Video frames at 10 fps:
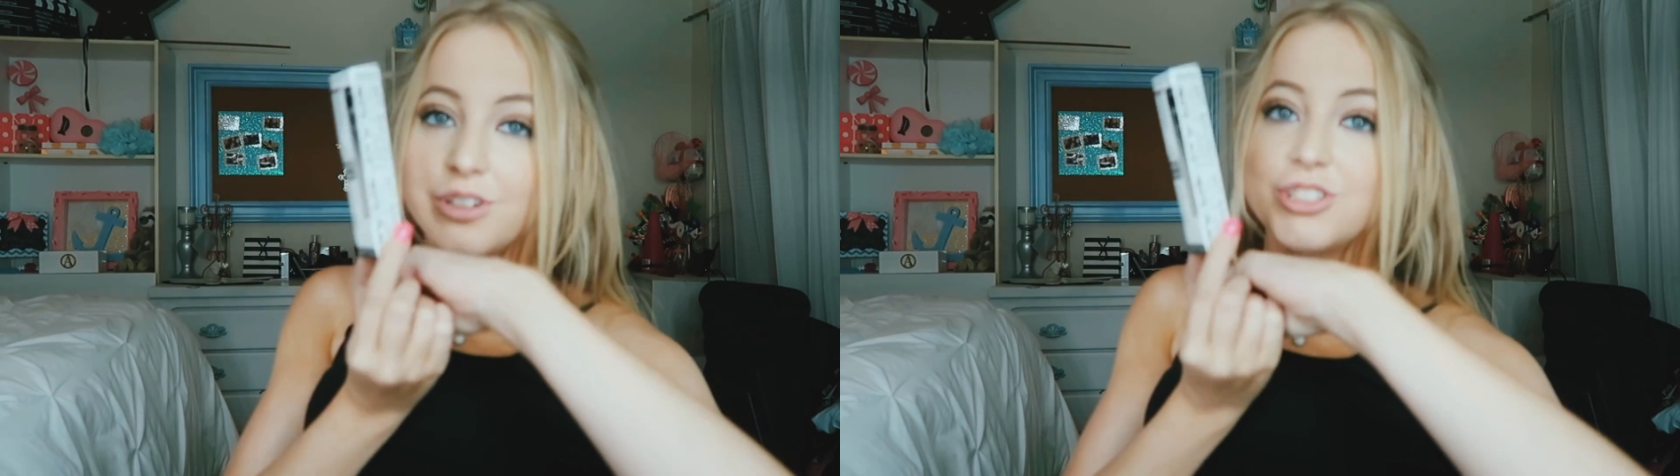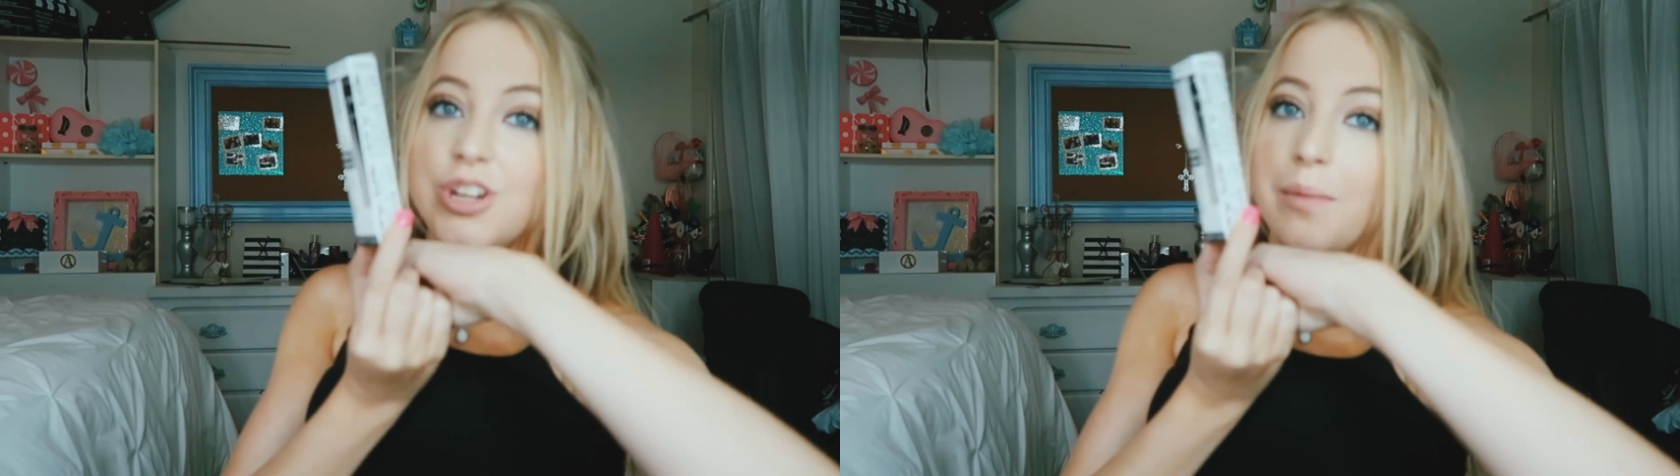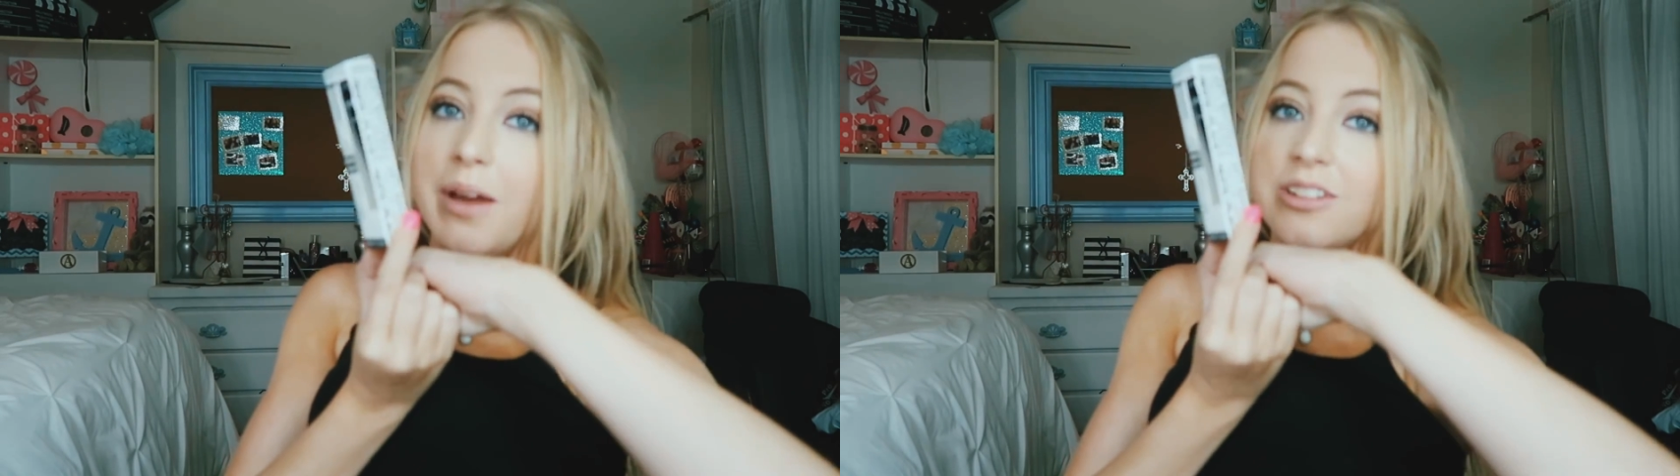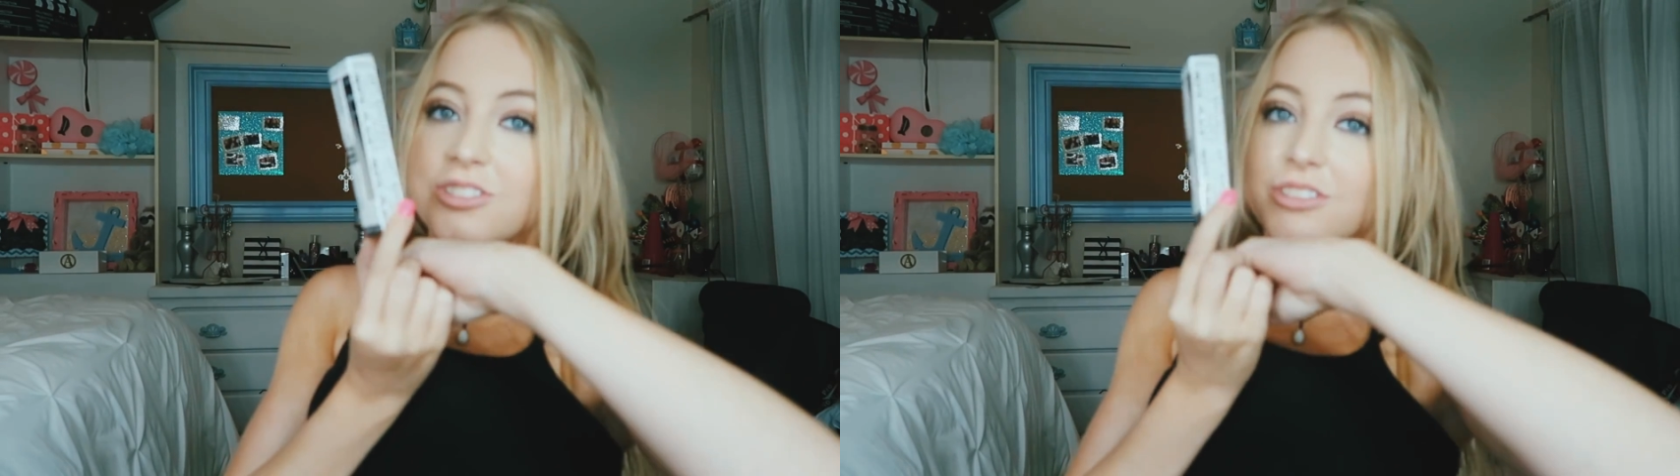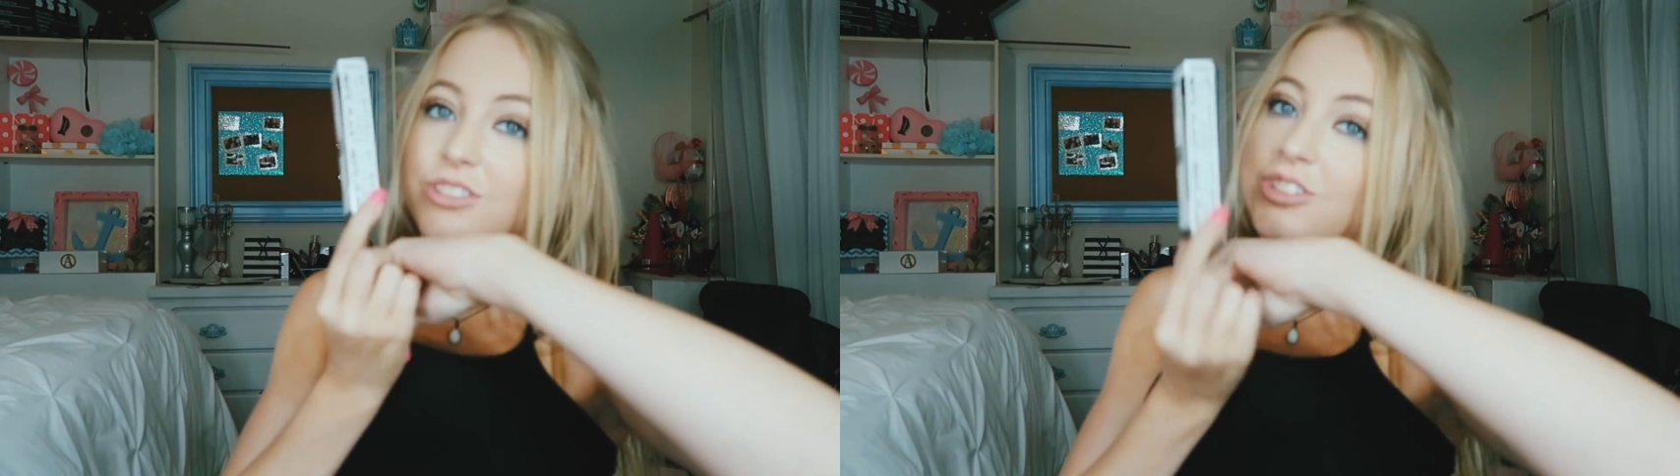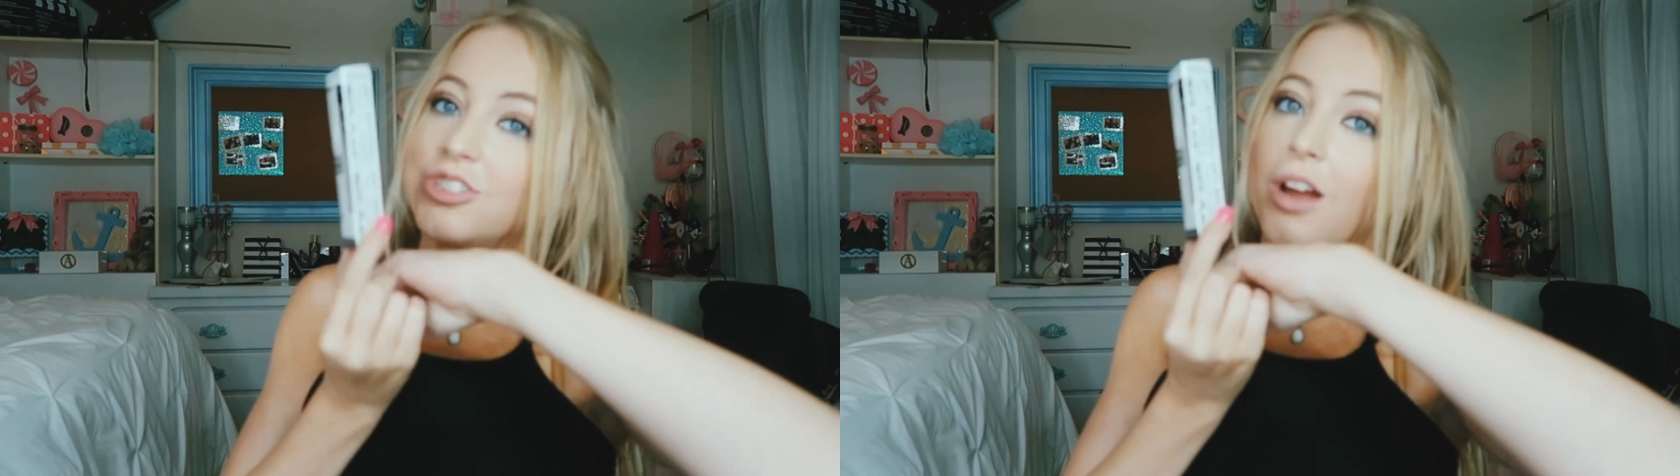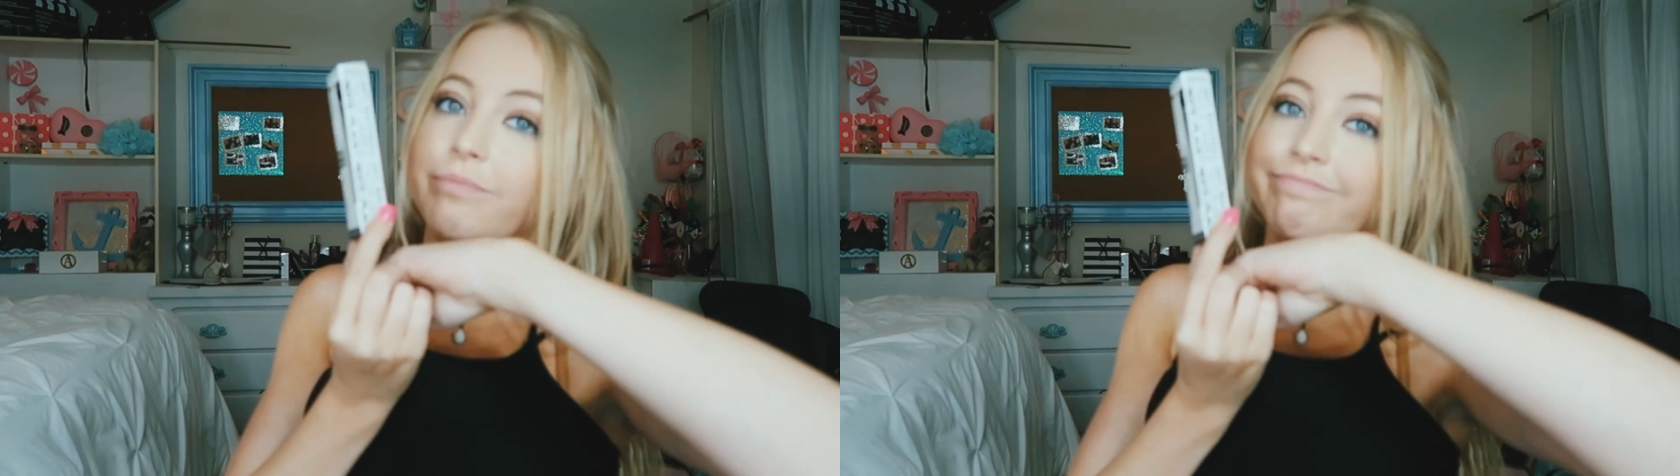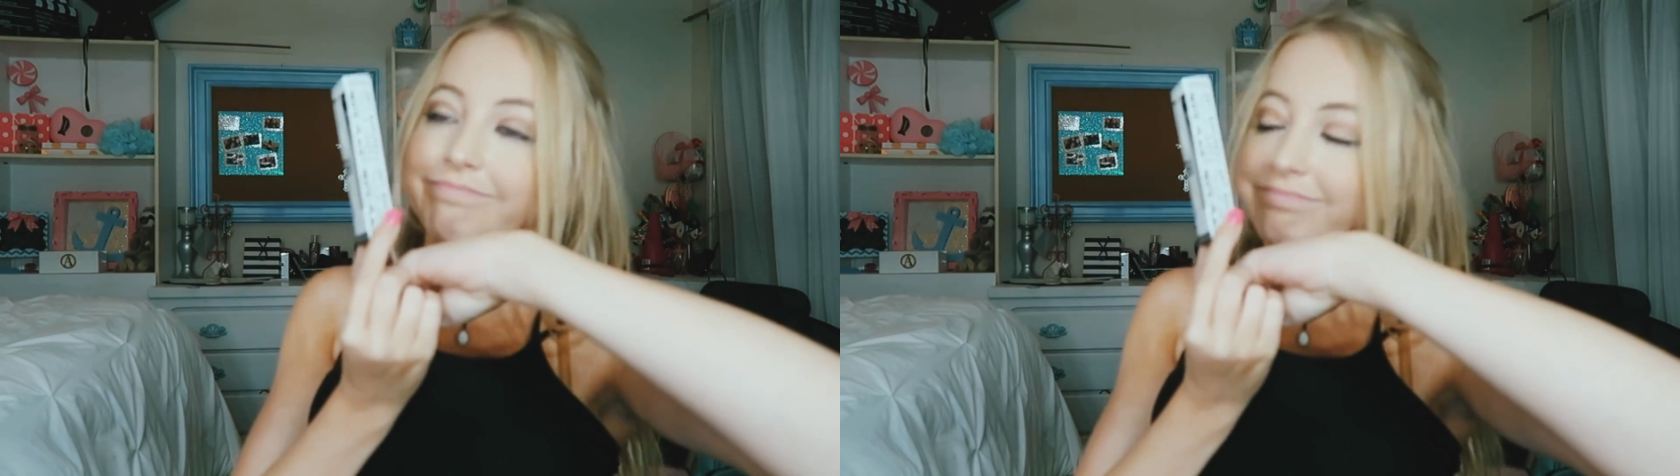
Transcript: Good job, Ashley. Good job.